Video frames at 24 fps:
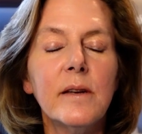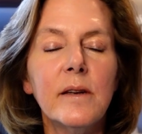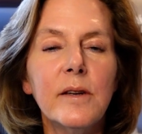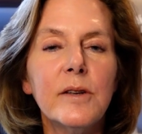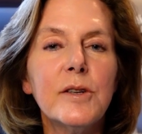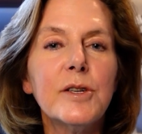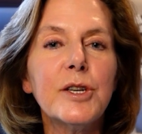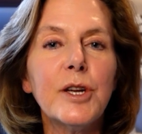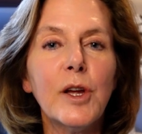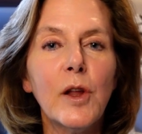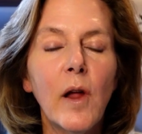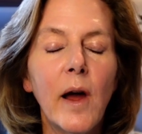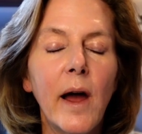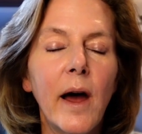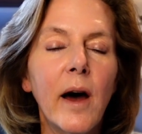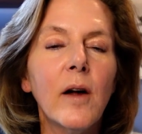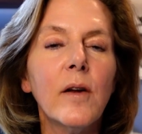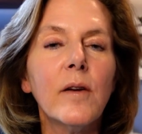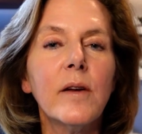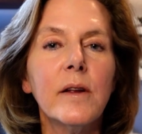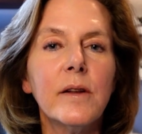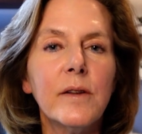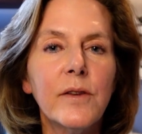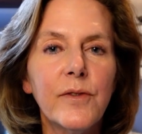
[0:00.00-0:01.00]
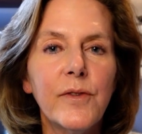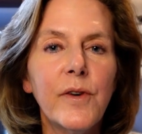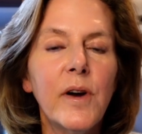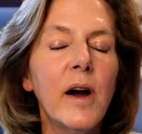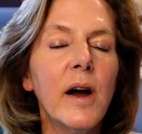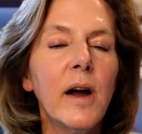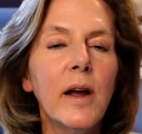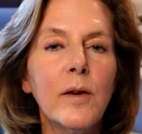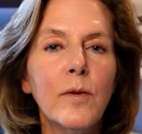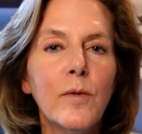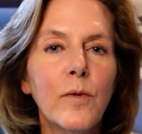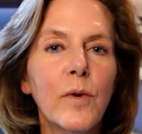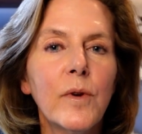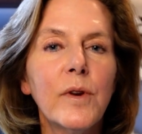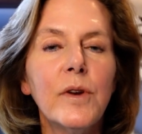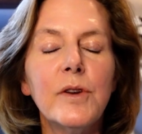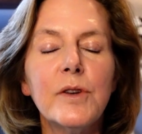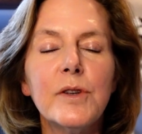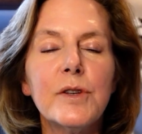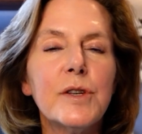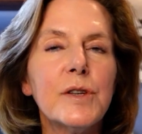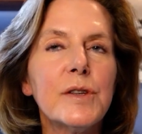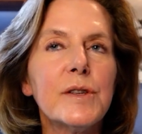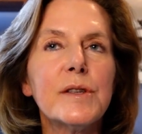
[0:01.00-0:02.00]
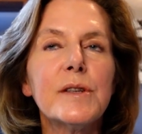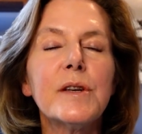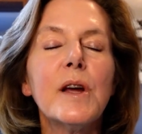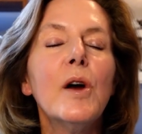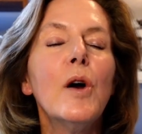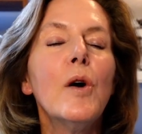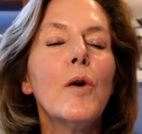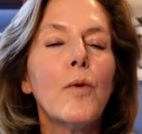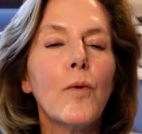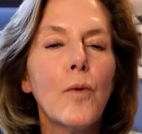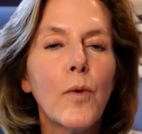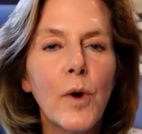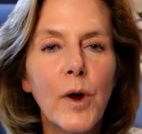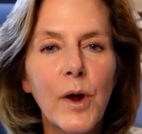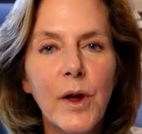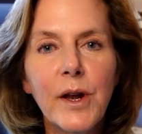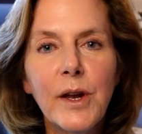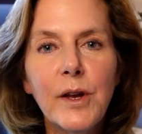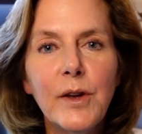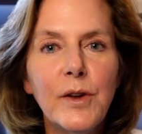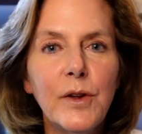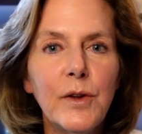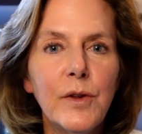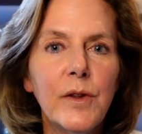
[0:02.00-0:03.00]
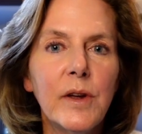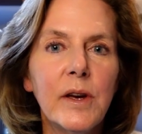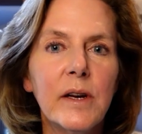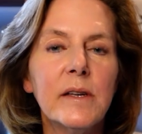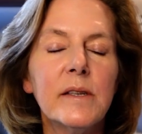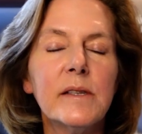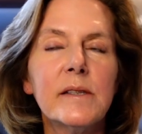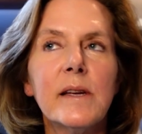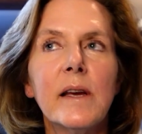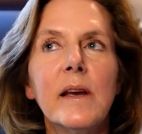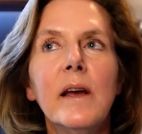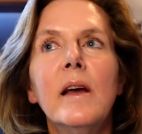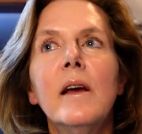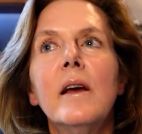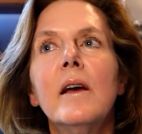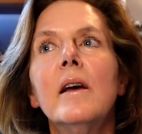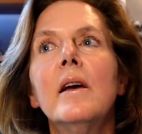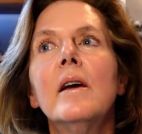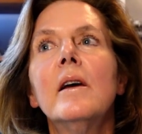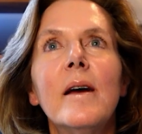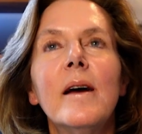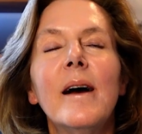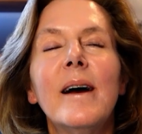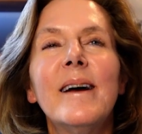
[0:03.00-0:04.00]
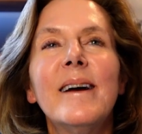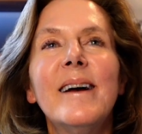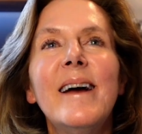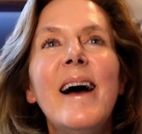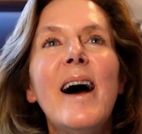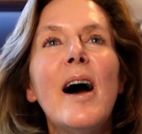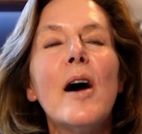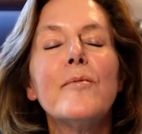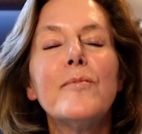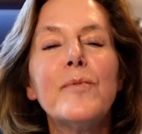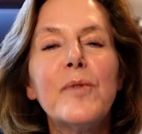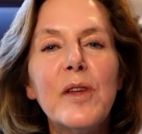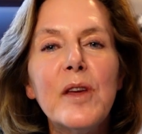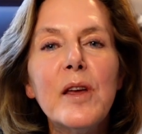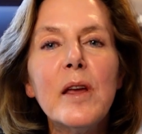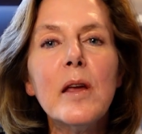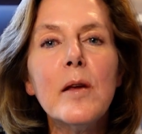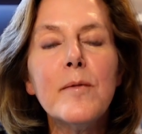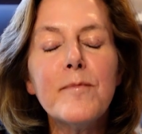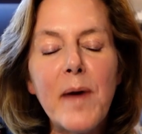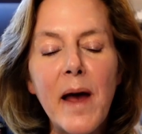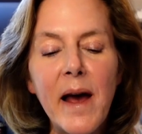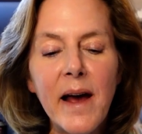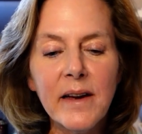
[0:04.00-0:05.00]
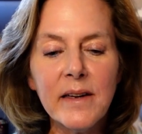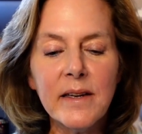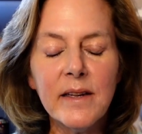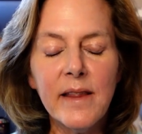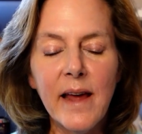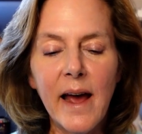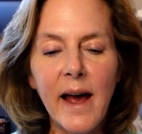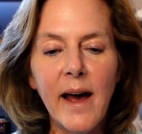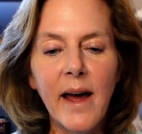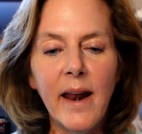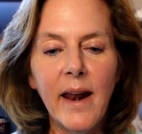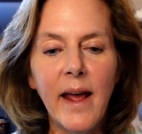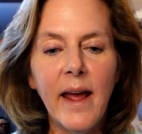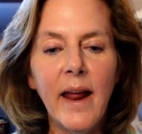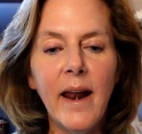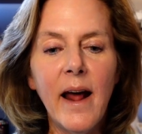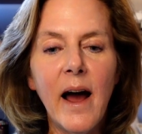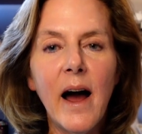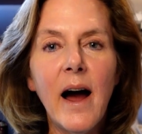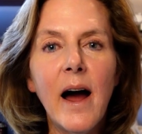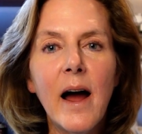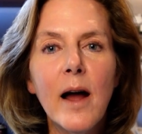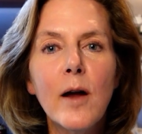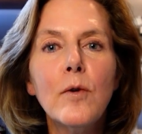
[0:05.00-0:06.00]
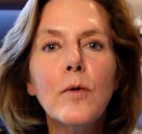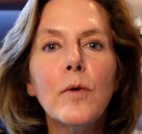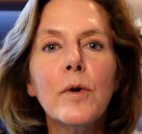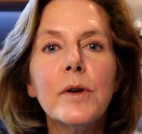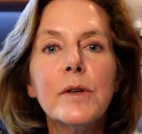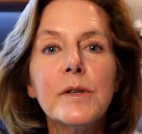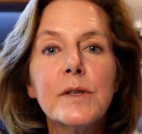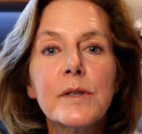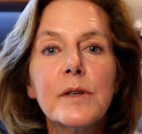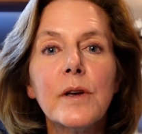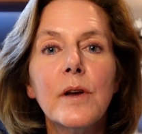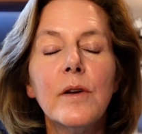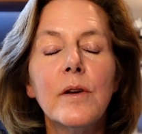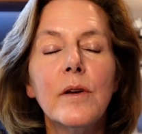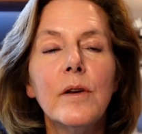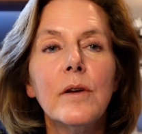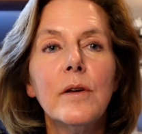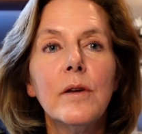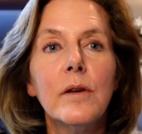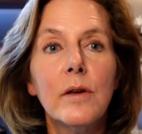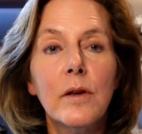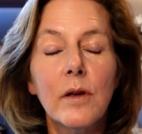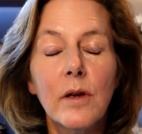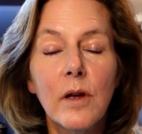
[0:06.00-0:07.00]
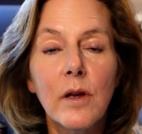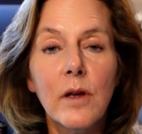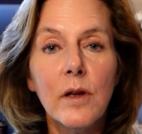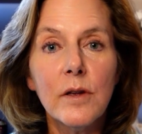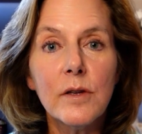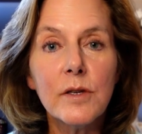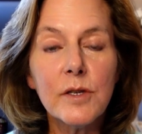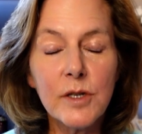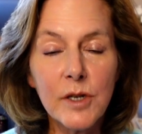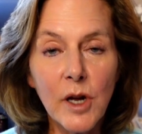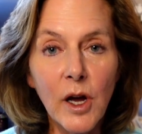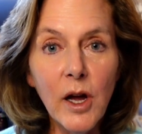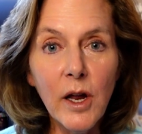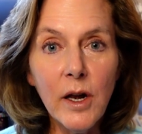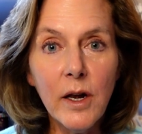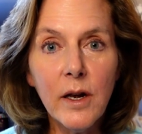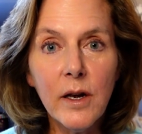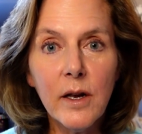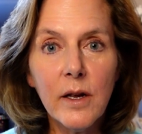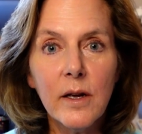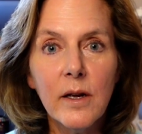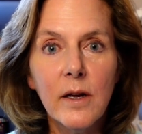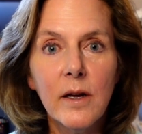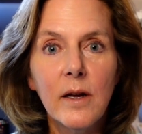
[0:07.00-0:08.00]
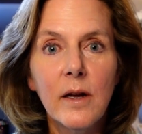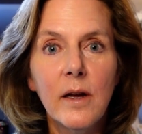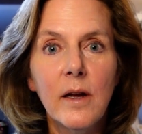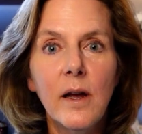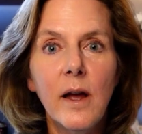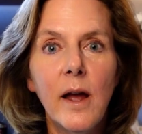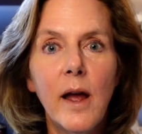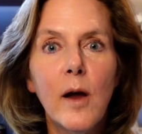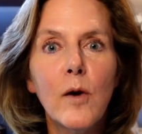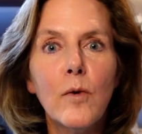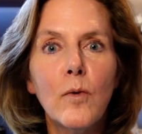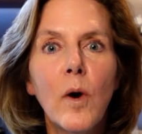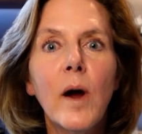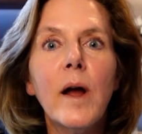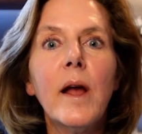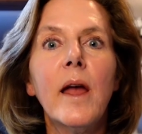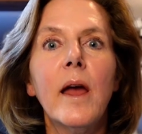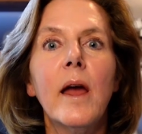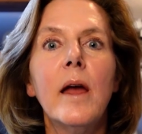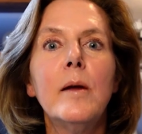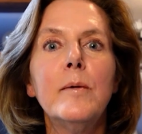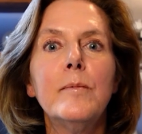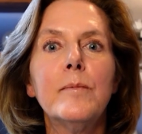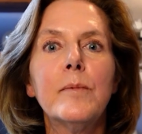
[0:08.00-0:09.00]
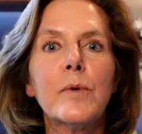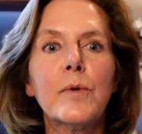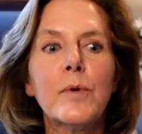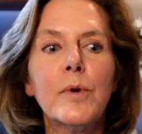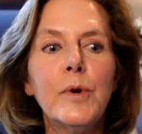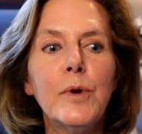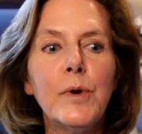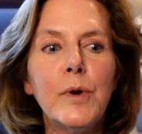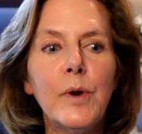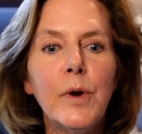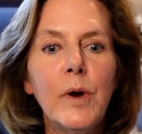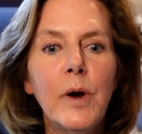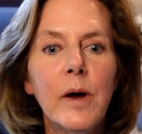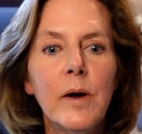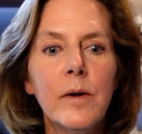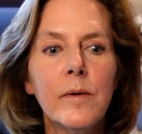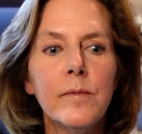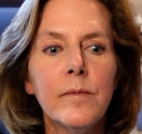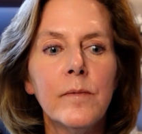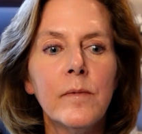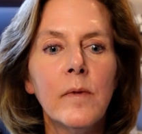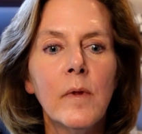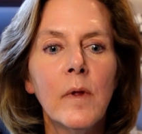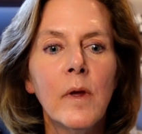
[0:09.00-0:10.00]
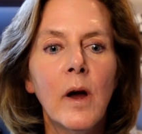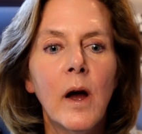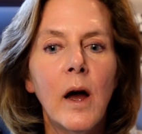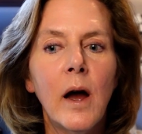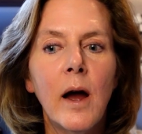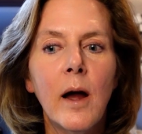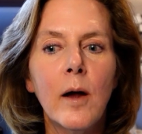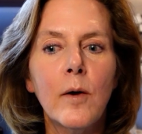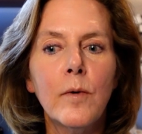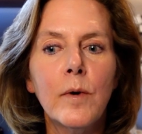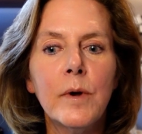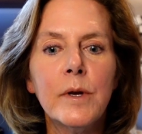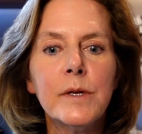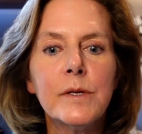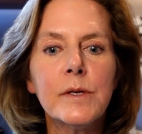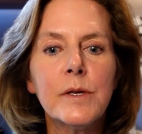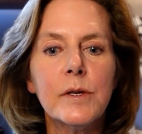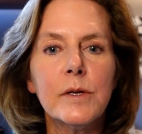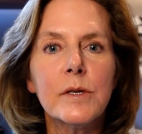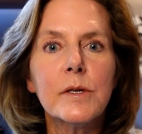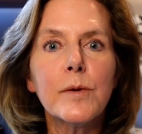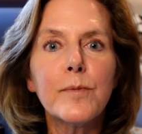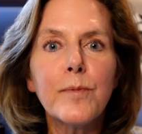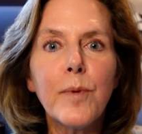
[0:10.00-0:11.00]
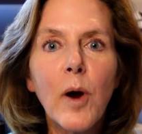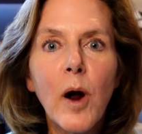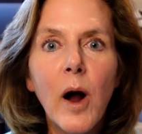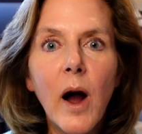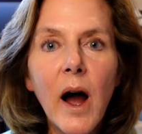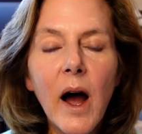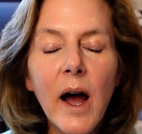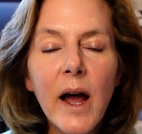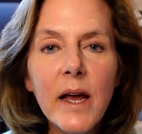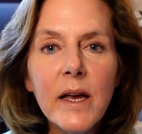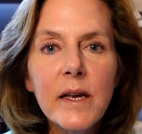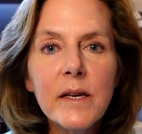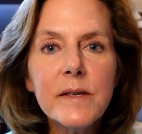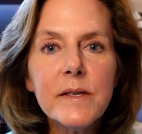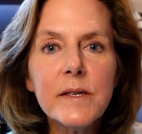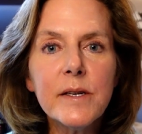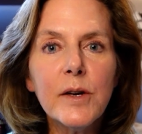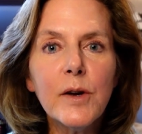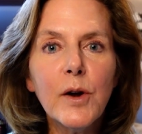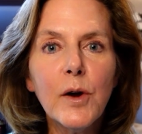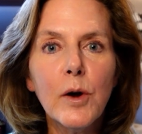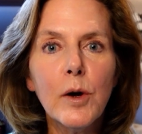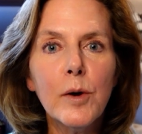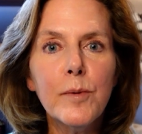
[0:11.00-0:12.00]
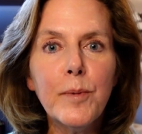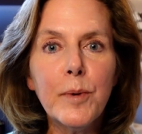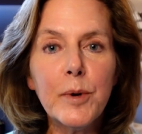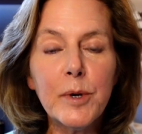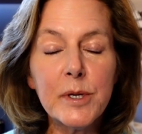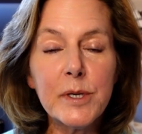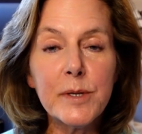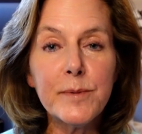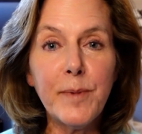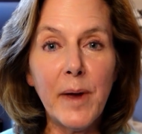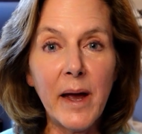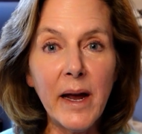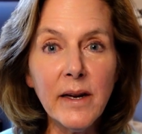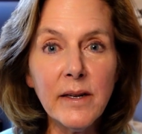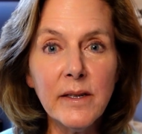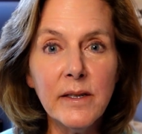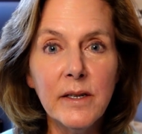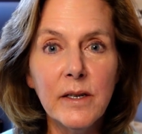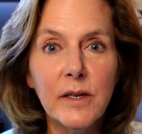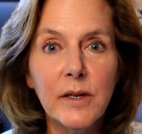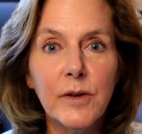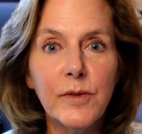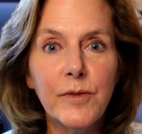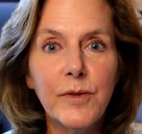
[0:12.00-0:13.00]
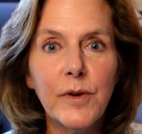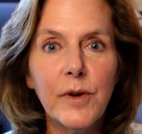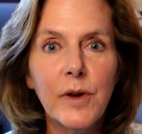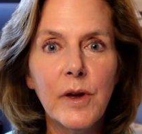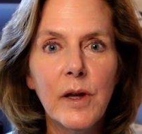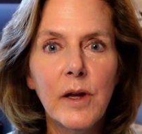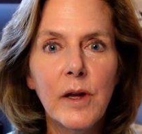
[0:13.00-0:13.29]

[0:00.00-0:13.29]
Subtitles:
chill out. It's fine. We're going to do this. I'm thinking back to that and I was stunned at what came through. I was surprised at her perspective.